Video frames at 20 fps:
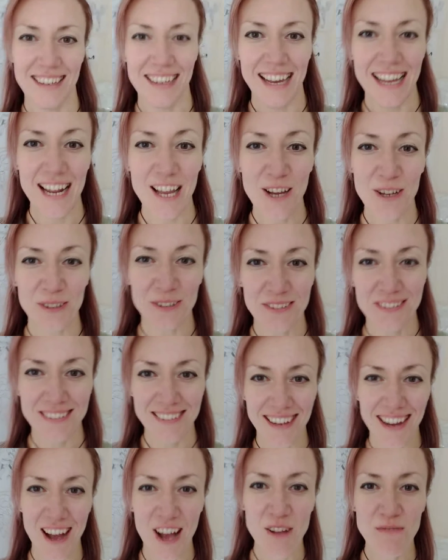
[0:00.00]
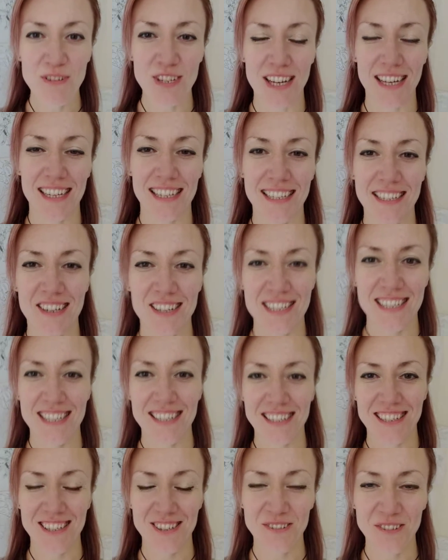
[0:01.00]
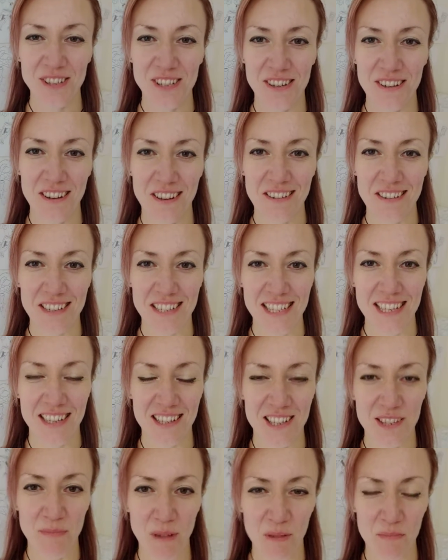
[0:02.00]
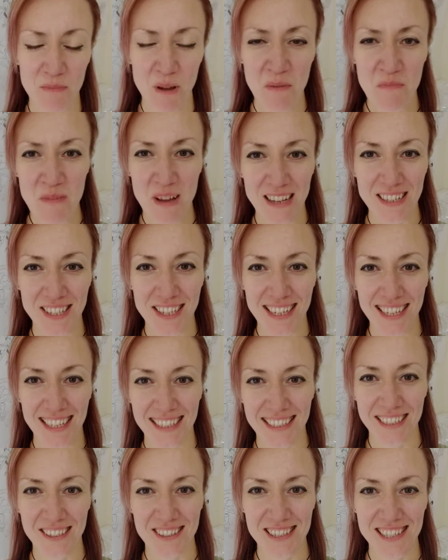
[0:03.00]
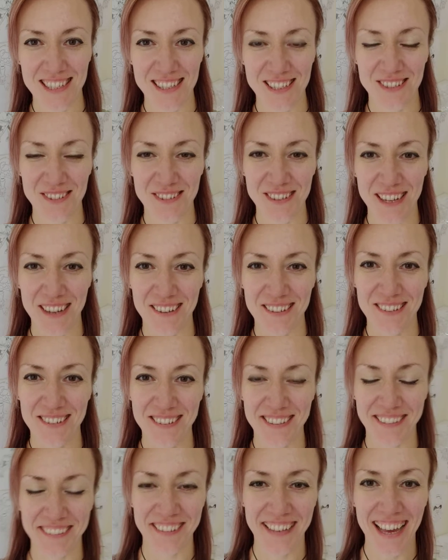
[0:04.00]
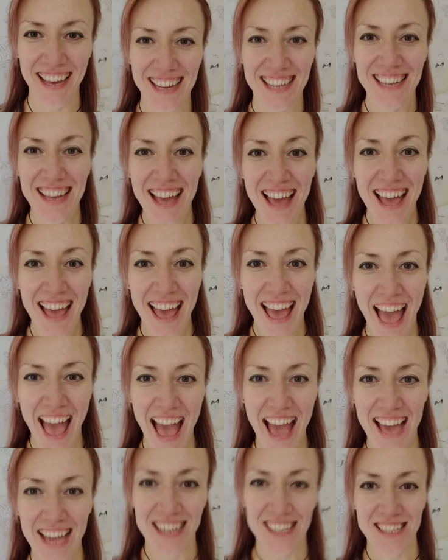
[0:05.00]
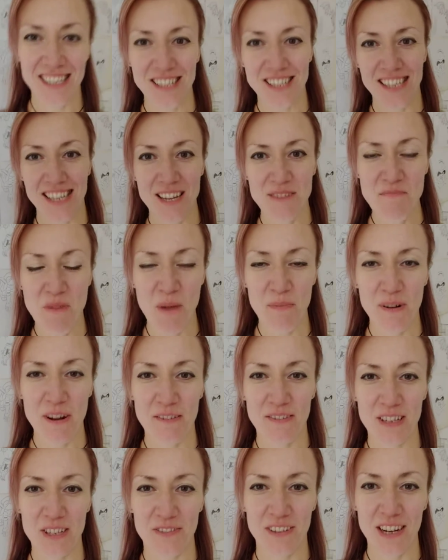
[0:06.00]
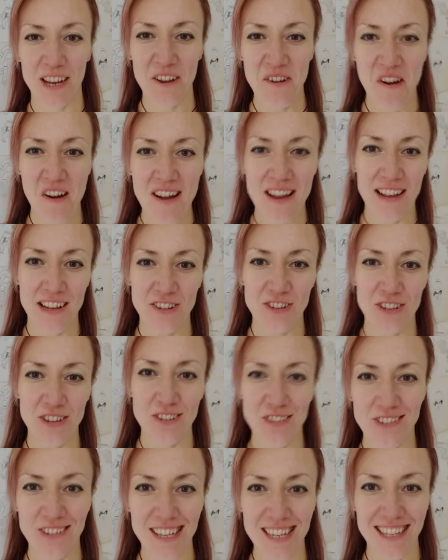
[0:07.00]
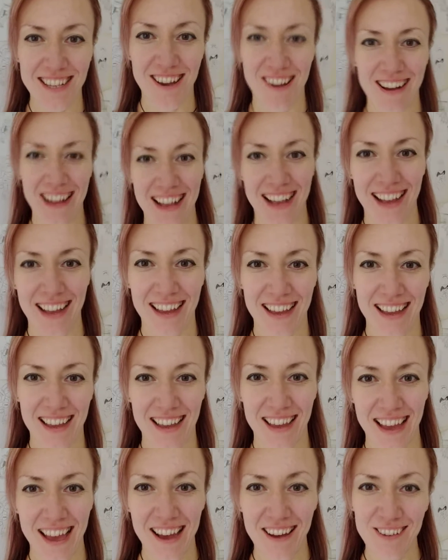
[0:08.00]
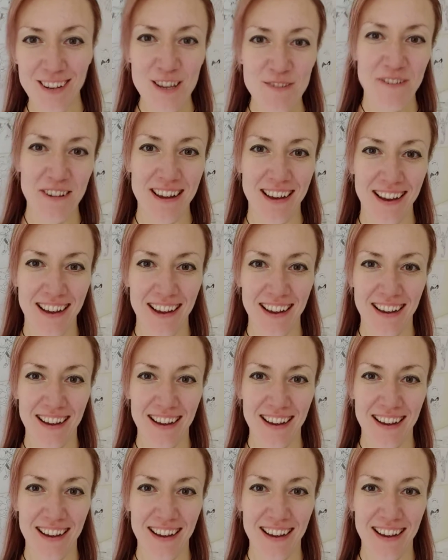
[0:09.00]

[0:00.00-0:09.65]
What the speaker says: Hello, I'm Jacqueline Isaacs, also known as the Unsmug Mum, and jacquelineisaacs.co.uk, and in my previous video I introduced this guy, our liver.